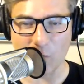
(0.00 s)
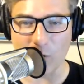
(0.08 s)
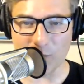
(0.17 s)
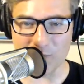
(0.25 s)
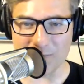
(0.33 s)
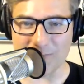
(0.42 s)
For
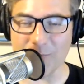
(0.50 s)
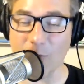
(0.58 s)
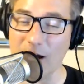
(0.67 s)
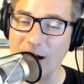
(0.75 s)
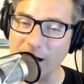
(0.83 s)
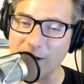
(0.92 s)
him.
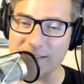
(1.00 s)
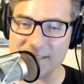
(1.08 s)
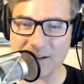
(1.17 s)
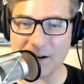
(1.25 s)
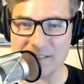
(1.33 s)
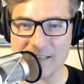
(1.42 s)
Well, it
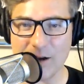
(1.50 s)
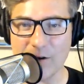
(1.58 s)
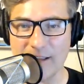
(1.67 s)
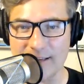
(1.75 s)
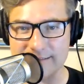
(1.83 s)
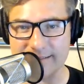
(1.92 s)
starts out
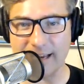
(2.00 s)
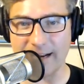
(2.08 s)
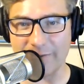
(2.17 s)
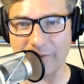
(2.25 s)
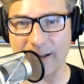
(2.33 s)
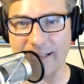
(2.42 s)
as kind of
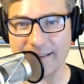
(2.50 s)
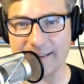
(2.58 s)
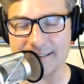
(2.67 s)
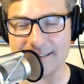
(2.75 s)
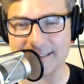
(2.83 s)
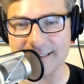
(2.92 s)
like this.